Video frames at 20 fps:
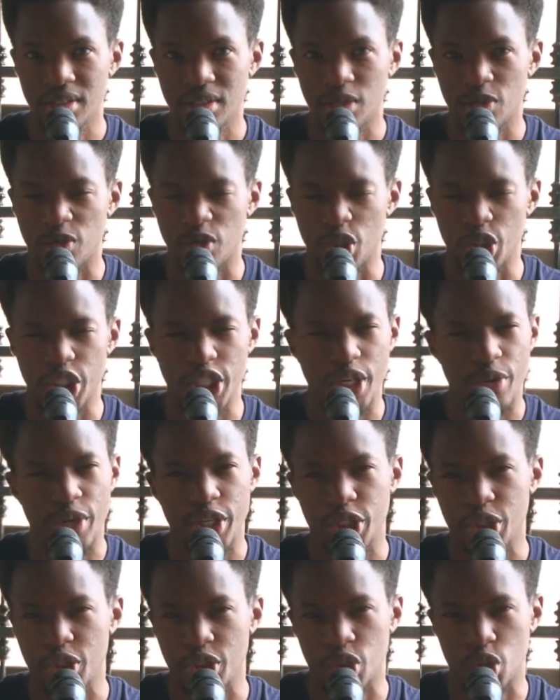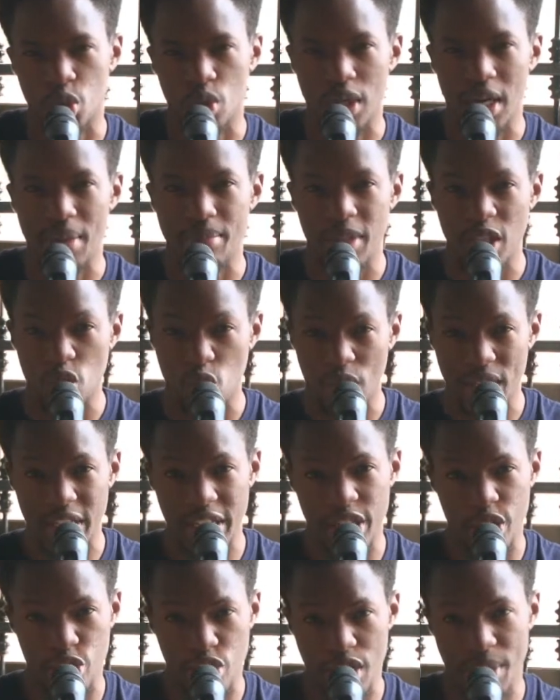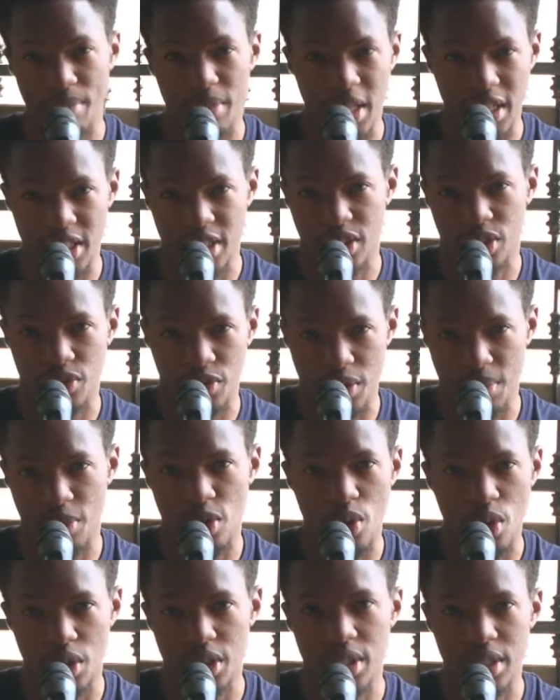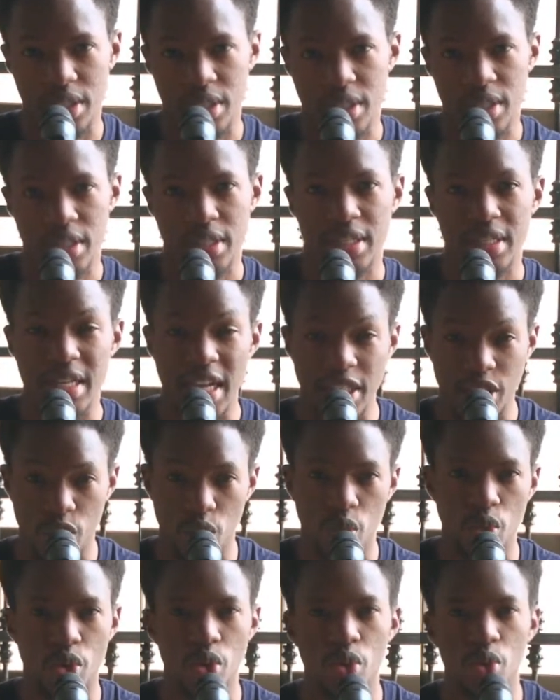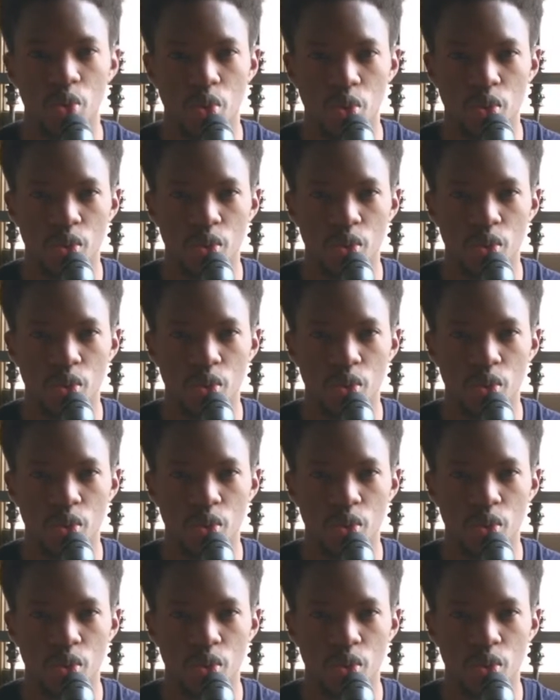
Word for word: For generations to come. That's what a dream that's from God does to you.